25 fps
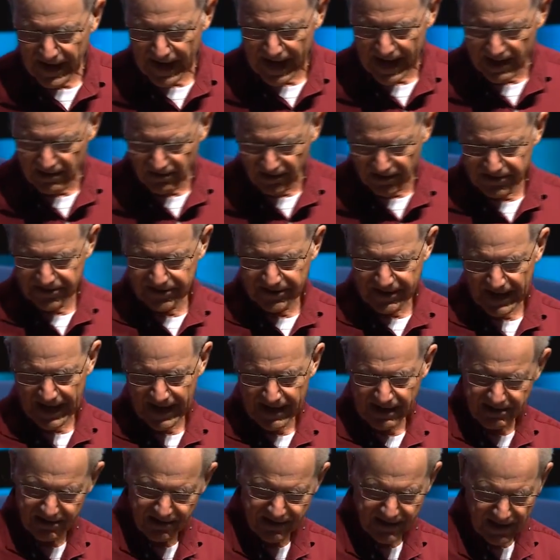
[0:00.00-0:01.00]
And let's
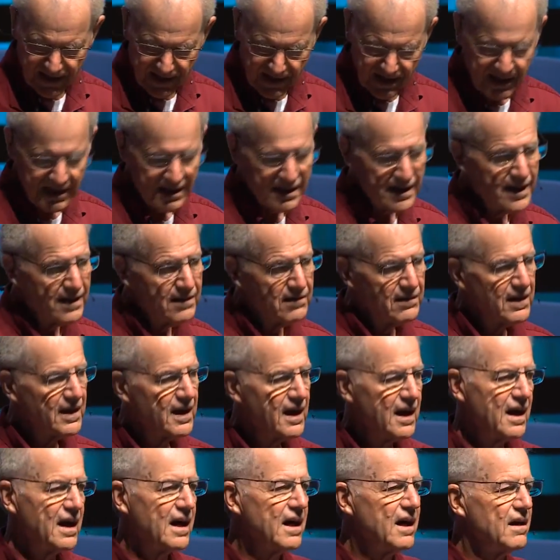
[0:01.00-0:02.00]
take the
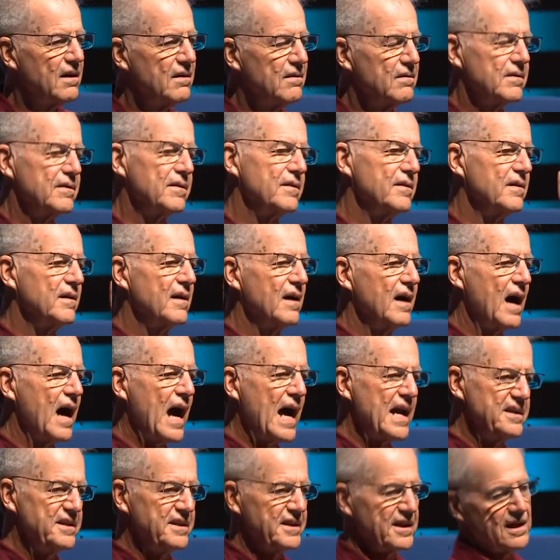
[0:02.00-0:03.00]
uh,
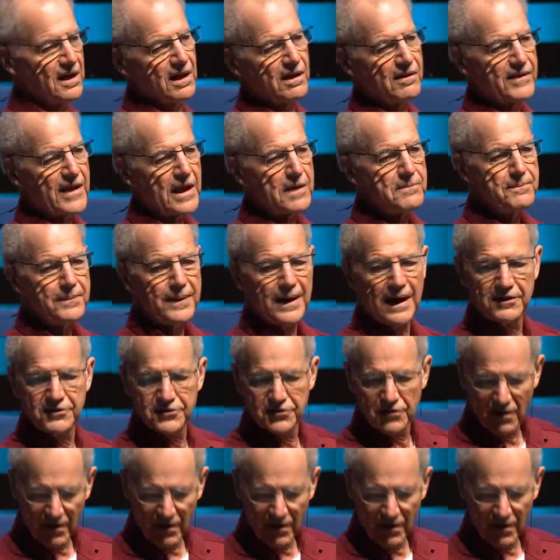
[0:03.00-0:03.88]
idea that pets